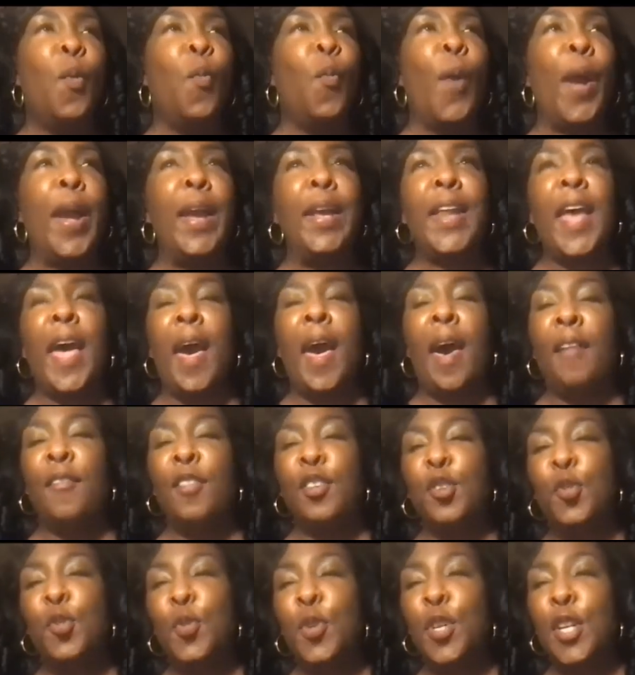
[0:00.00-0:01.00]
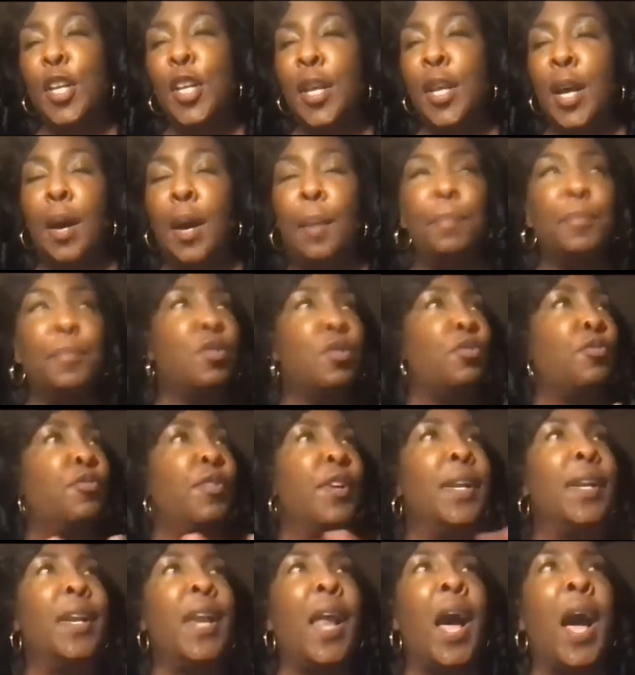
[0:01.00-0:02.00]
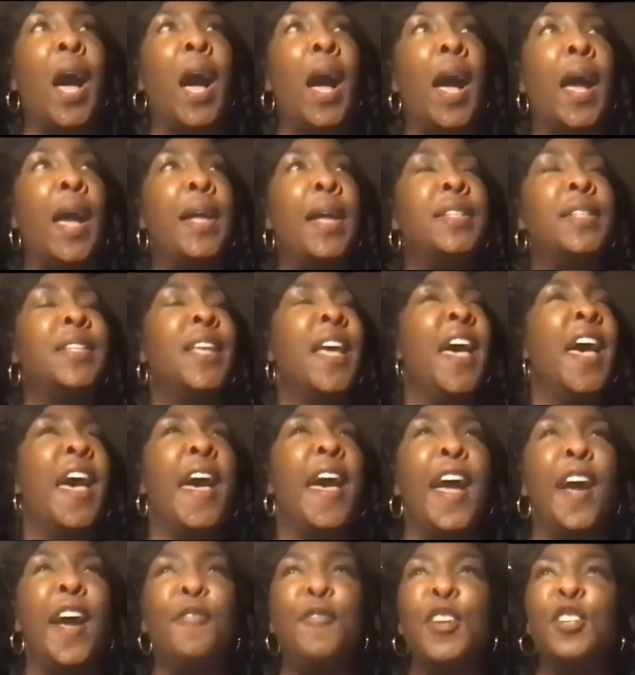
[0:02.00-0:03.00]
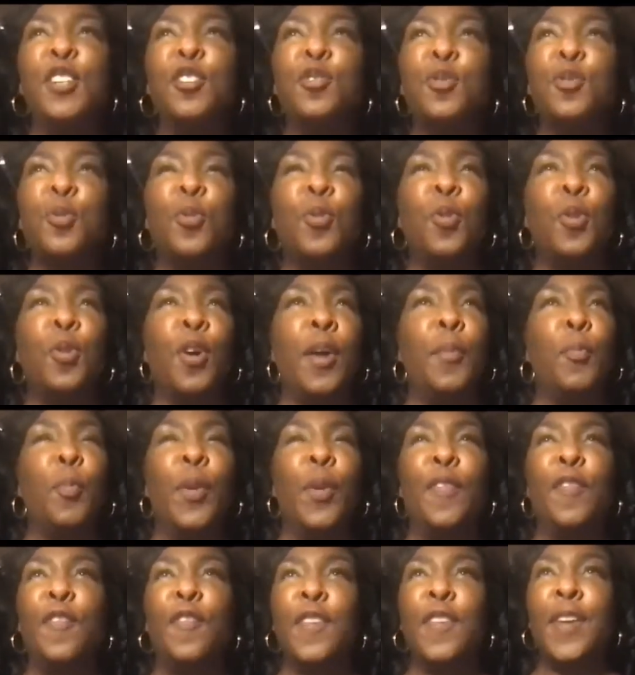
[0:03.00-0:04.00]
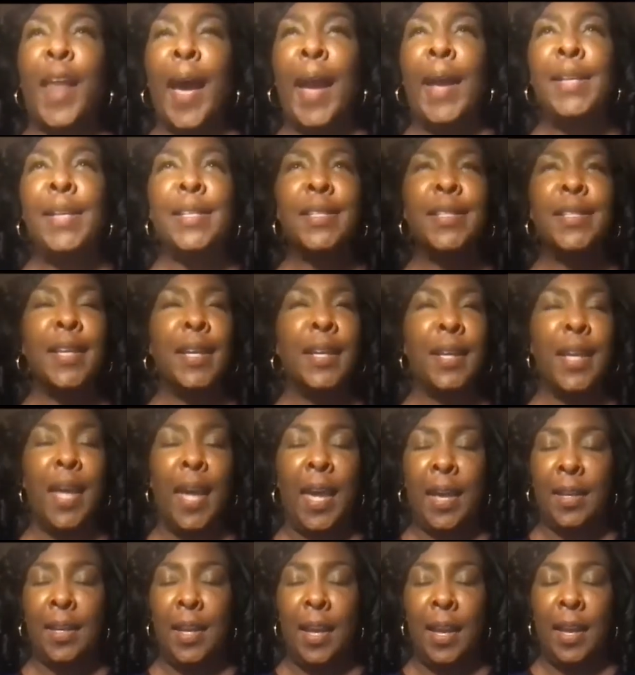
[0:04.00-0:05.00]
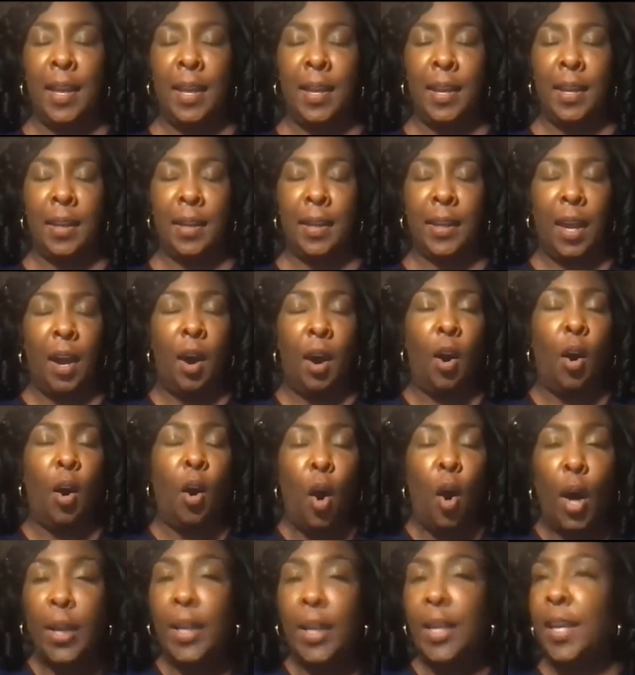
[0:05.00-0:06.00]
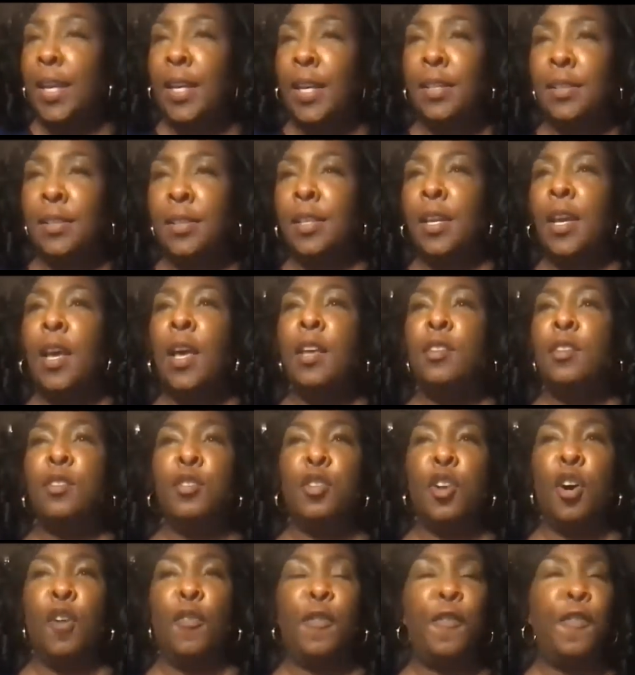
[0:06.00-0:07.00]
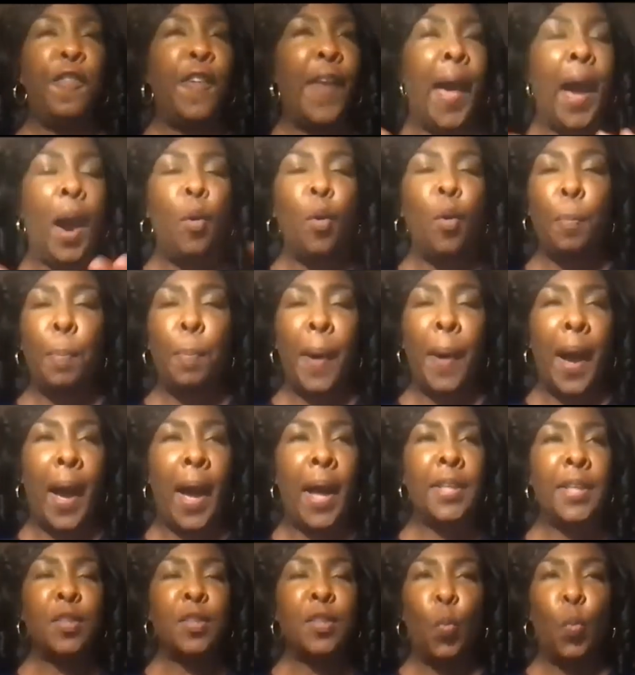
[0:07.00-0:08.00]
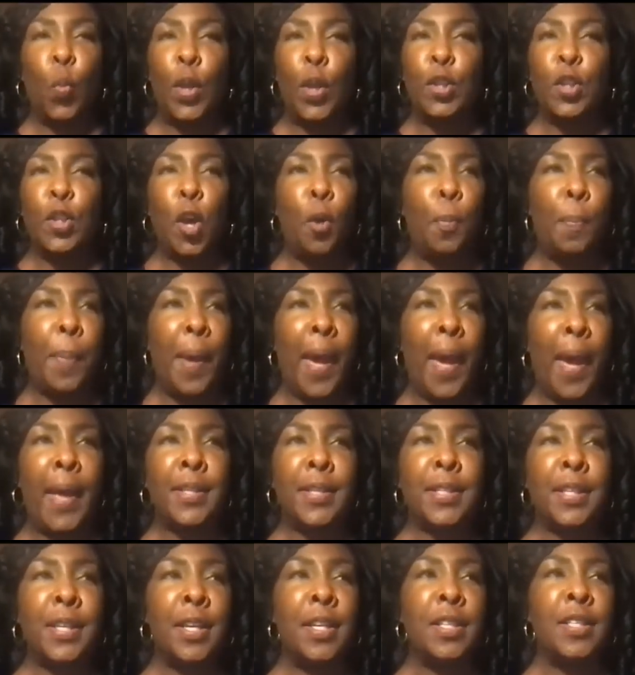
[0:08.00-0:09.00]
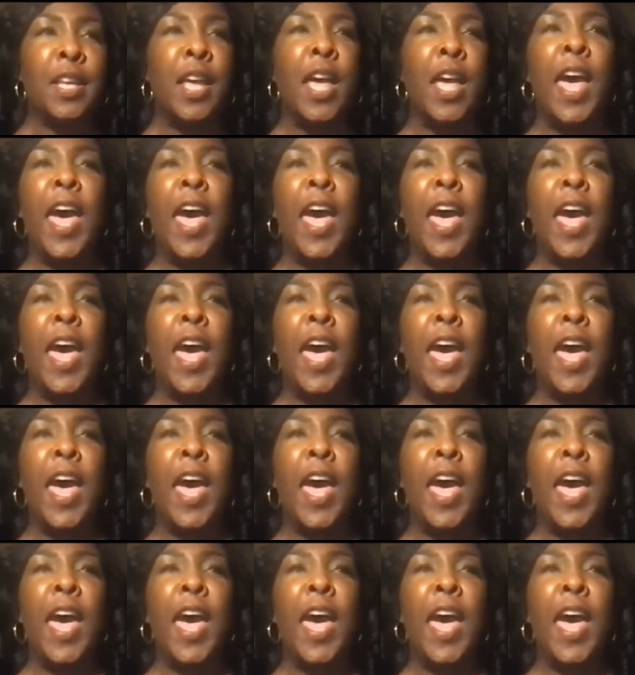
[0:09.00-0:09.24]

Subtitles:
Wayne Avenue lit up, tree lines, every store with lights and awnings, you know, flower pots, window baskets,